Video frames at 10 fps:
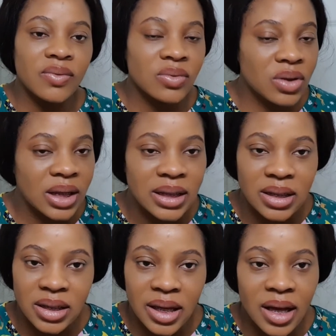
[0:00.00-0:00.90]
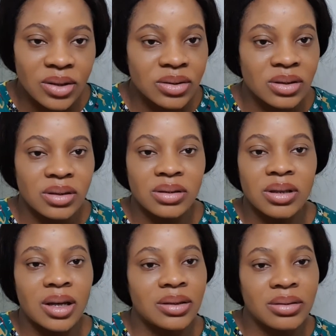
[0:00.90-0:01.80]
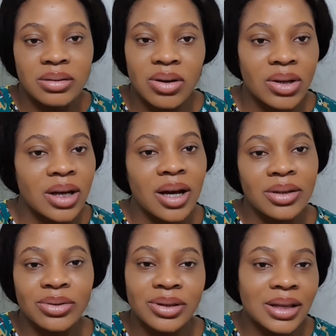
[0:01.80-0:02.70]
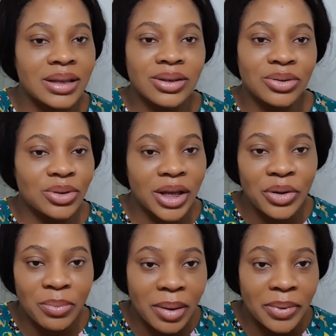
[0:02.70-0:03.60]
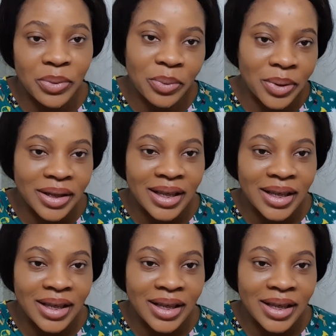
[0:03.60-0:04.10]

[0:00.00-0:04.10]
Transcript: cleaning the house, and other house things you think you might be doing.